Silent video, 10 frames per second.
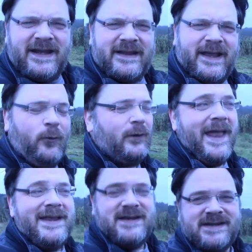get their, or
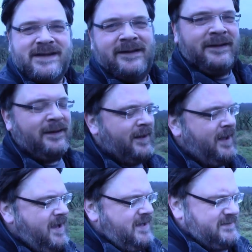ladies,
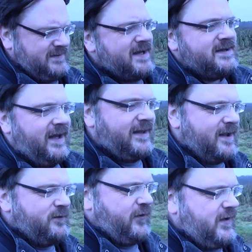tend to get their
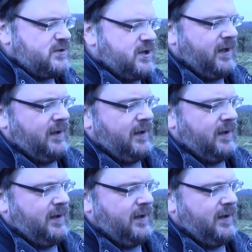revenge